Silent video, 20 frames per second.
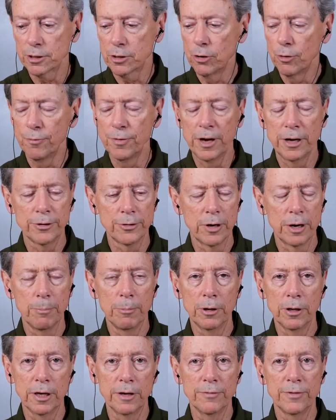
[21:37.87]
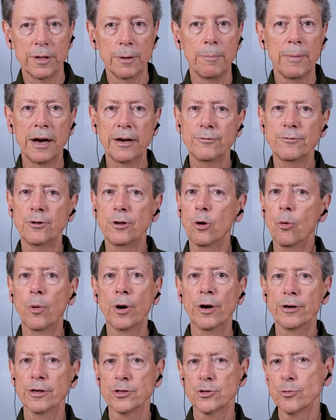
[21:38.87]
co founder, I believe, of the Mindful
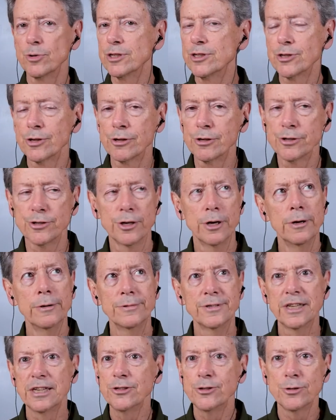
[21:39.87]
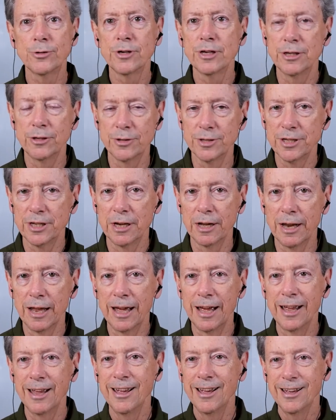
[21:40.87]
Awareness Research Center at
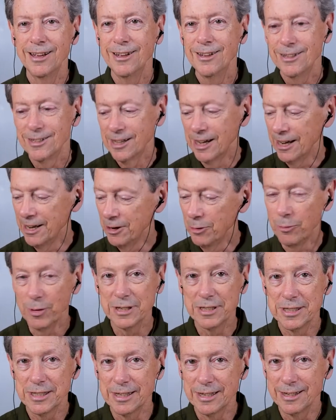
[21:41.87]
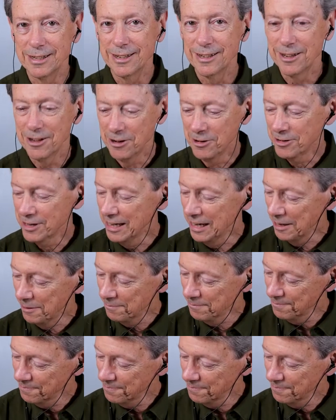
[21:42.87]
UCLA. Diana Winston. Okay.